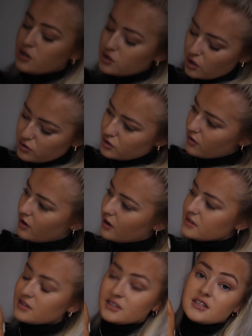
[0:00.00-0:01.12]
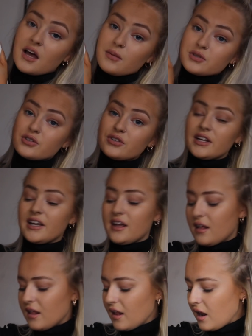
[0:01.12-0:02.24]
so nice. I just absolutely
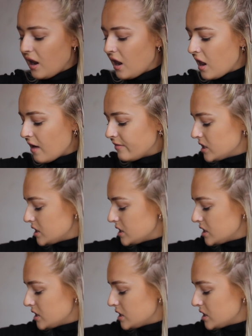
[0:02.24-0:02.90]
love